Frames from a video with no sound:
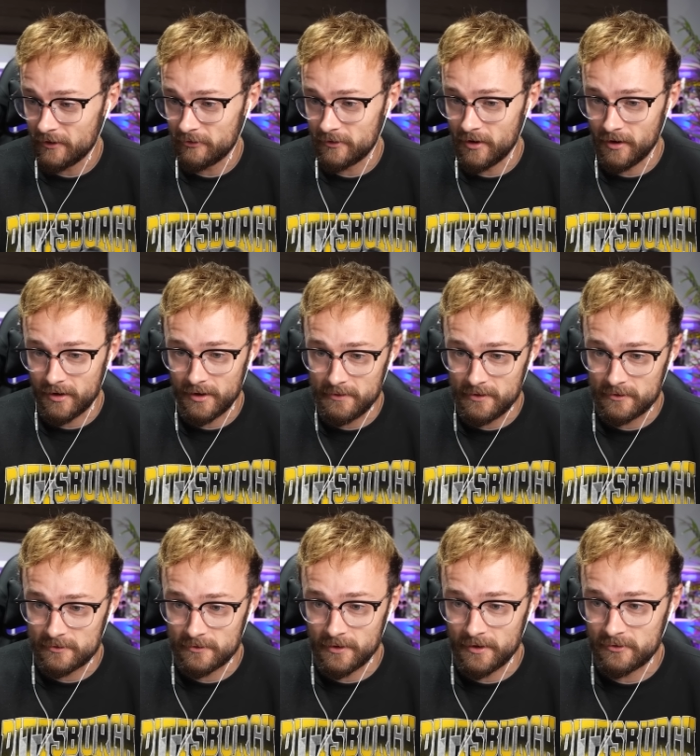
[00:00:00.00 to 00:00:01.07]
definitely not going to give
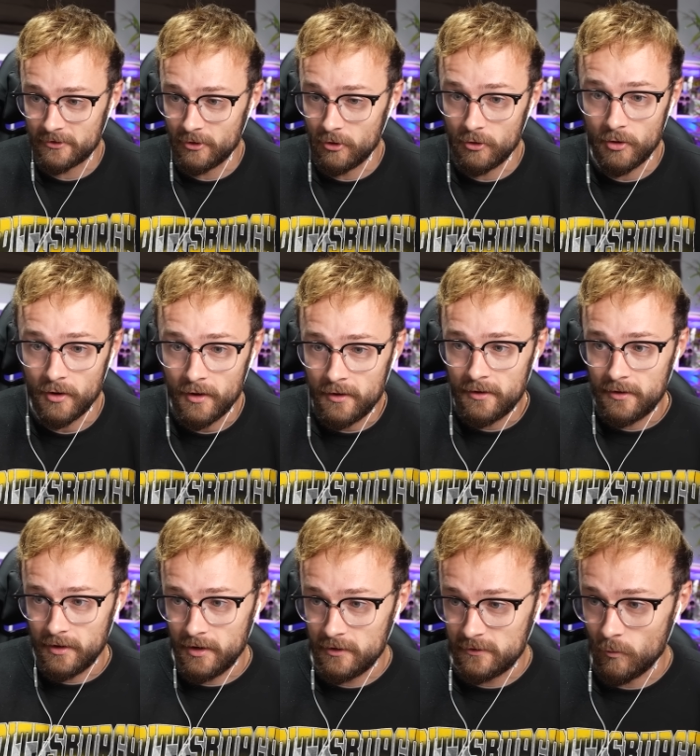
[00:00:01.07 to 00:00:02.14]
us a nice little
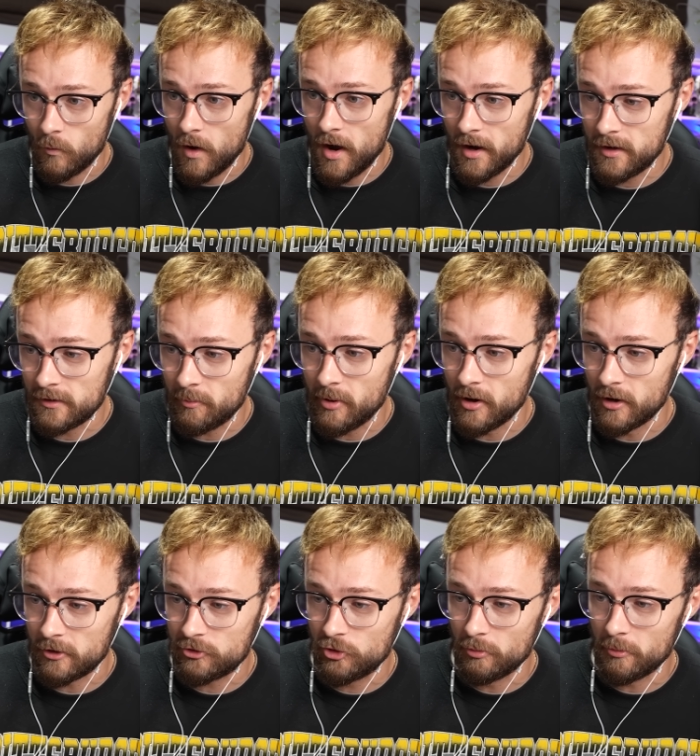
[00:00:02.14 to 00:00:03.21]
easy walk in the
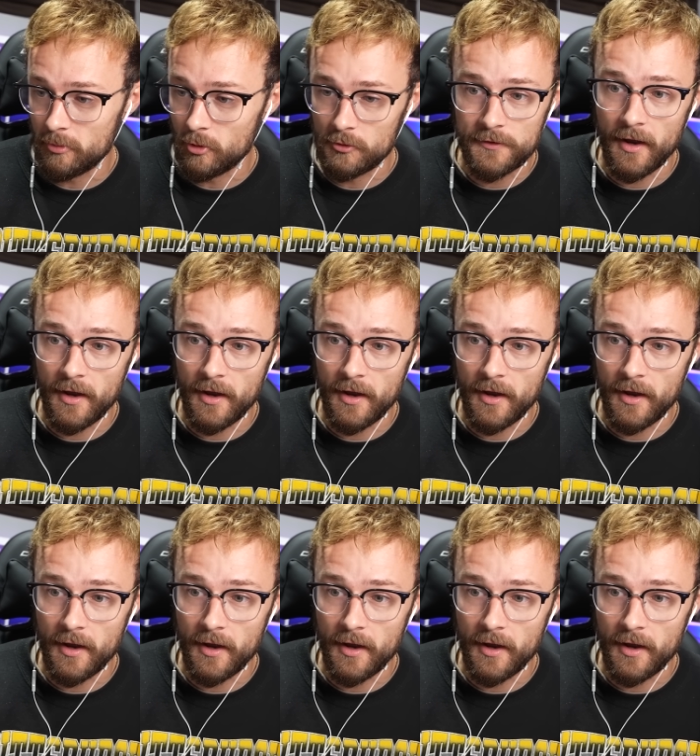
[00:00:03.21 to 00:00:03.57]
park Super Bowl